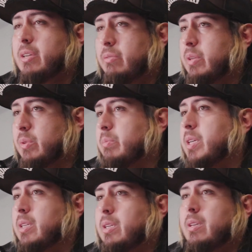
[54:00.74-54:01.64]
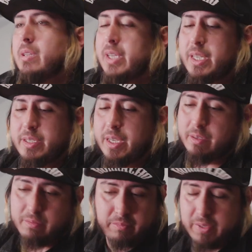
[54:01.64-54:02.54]
how it really would have been. That's
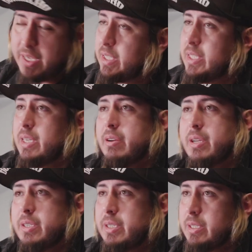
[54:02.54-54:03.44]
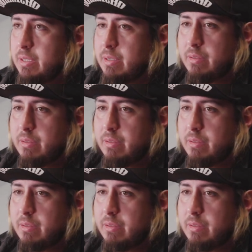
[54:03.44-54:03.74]
like dead serious.